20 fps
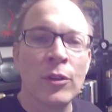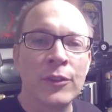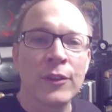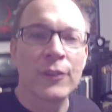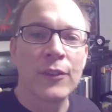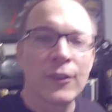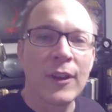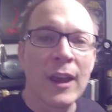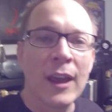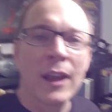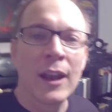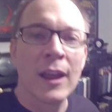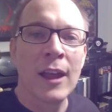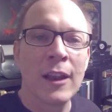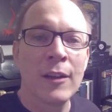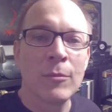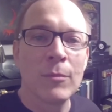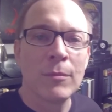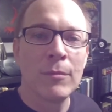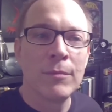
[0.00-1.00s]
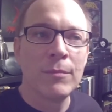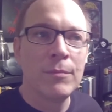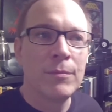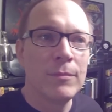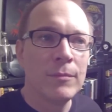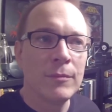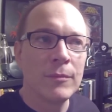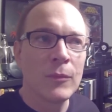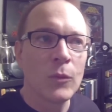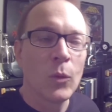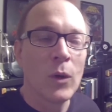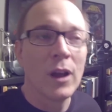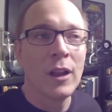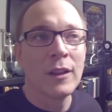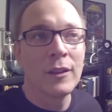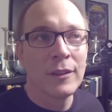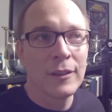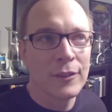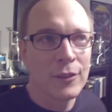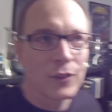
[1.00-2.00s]
its head out of, well,
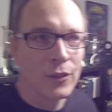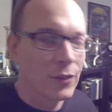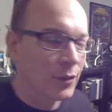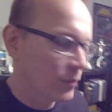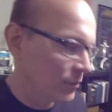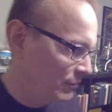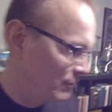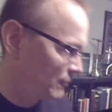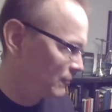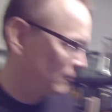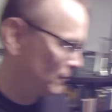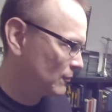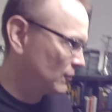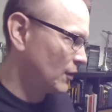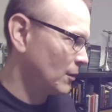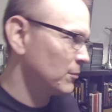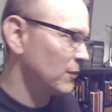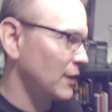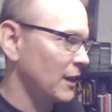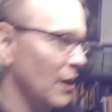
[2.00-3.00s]
it's something